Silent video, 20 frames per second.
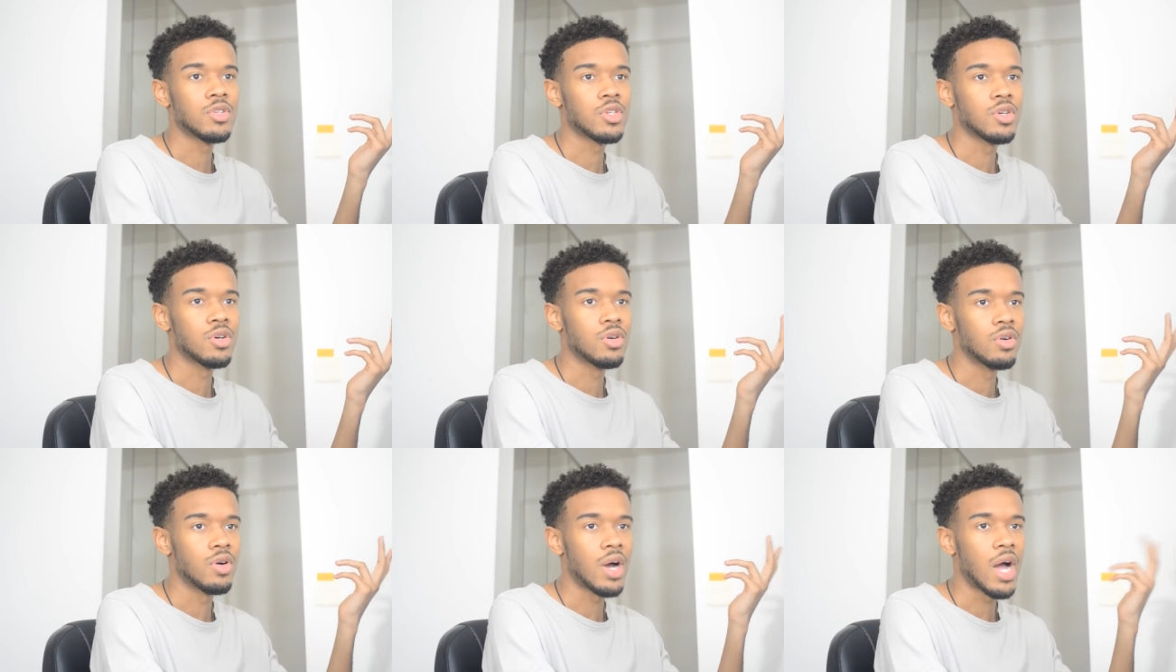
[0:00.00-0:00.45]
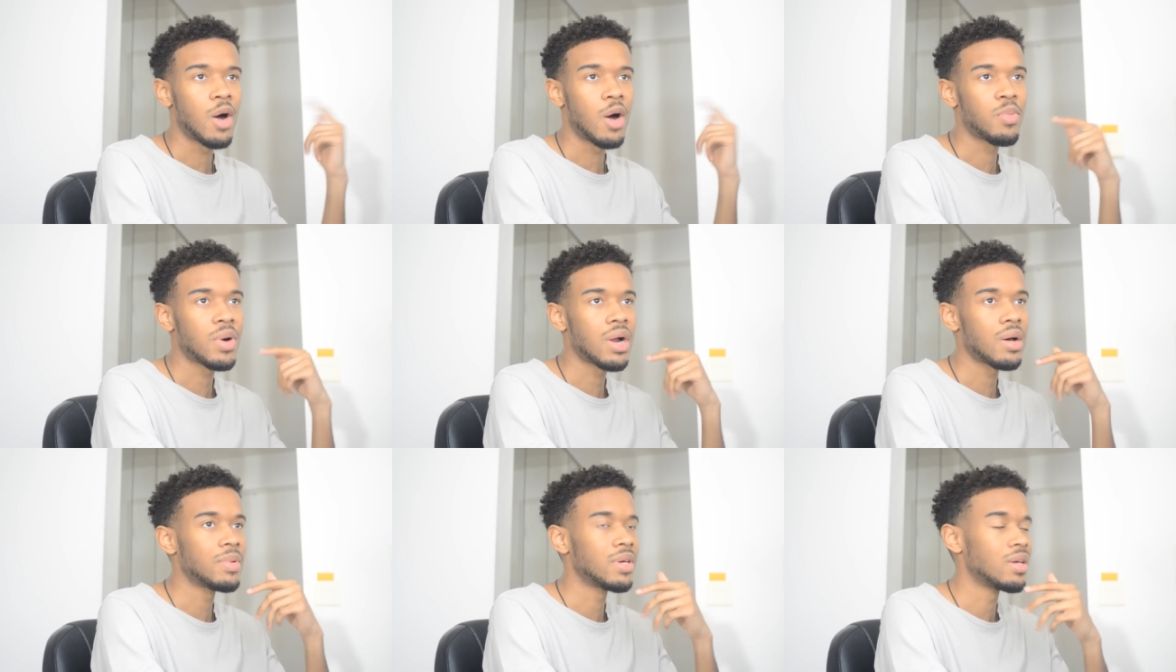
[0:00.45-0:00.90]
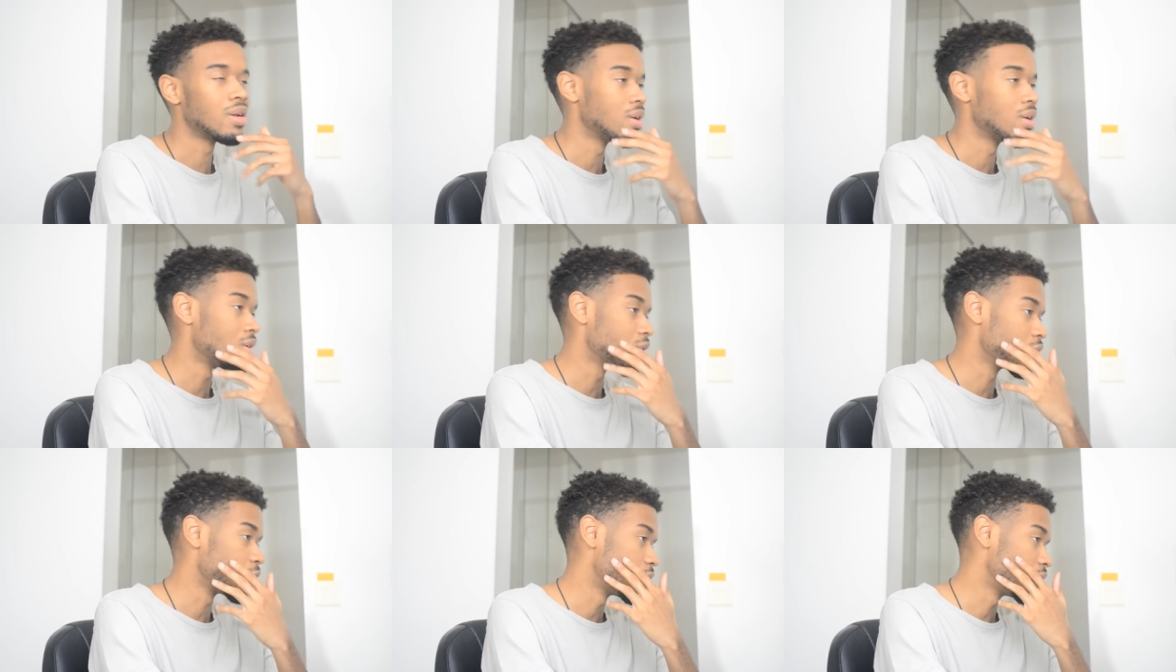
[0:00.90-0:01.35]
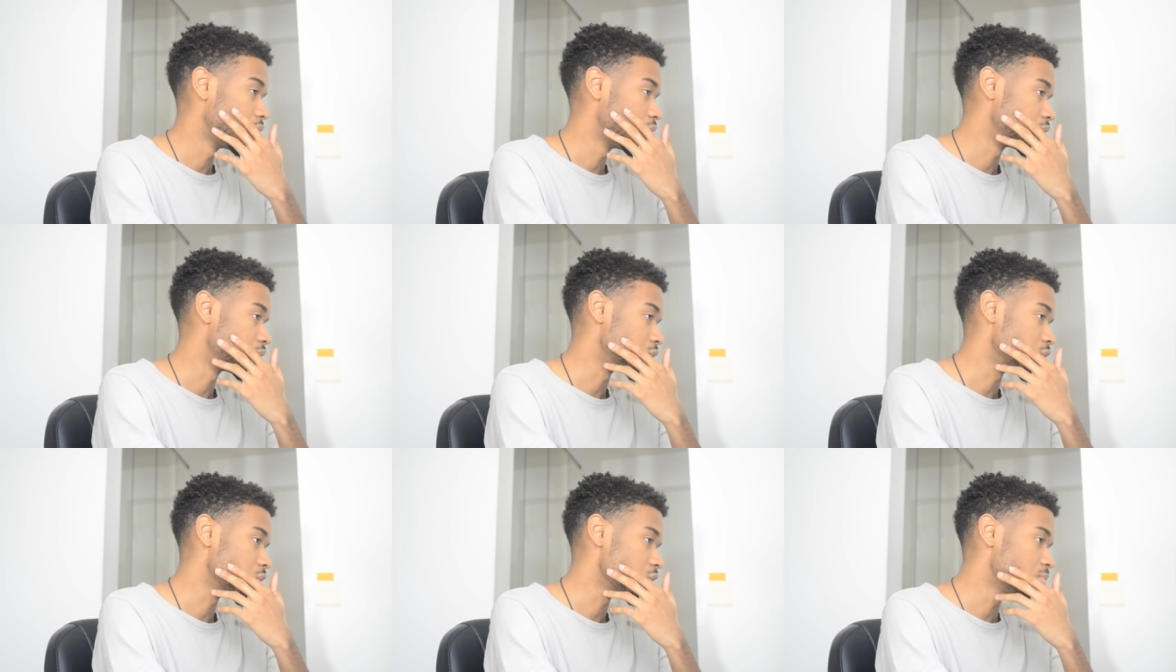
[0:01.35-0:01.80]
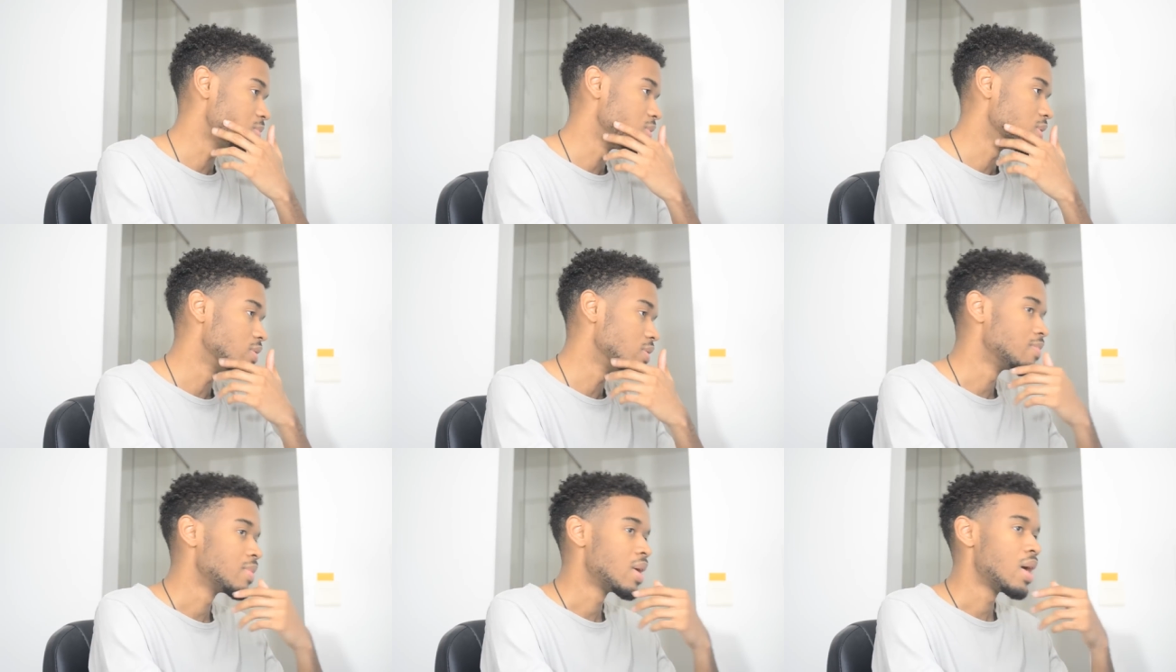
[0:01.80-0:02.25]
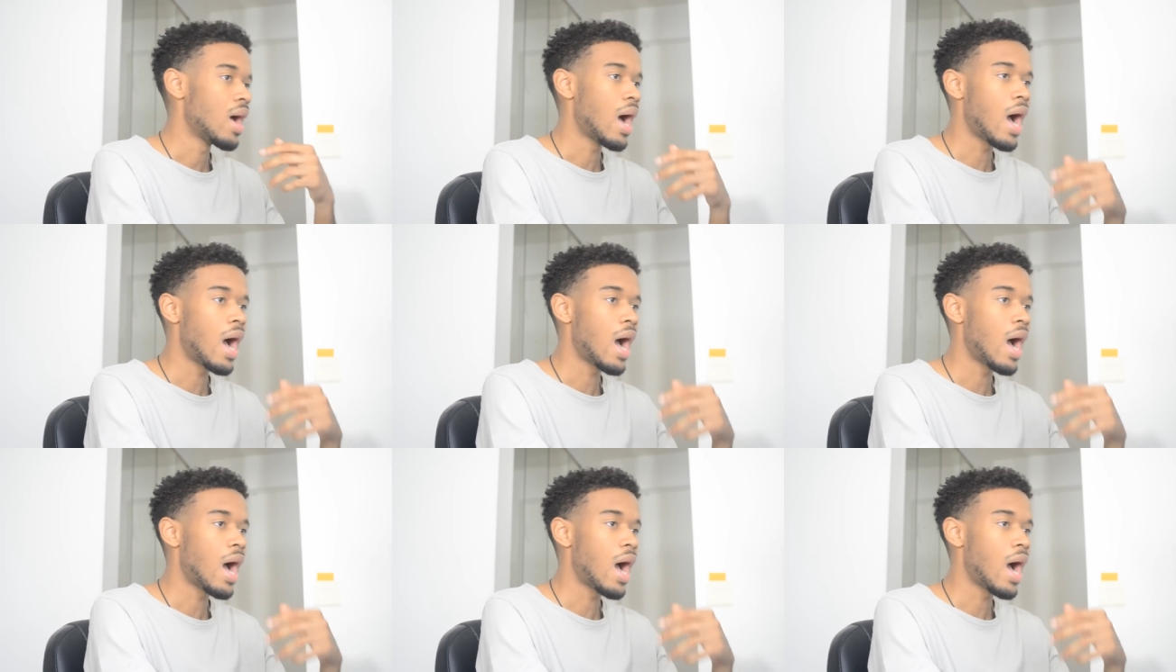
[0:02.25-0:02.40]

so I'll probably get another one this year, but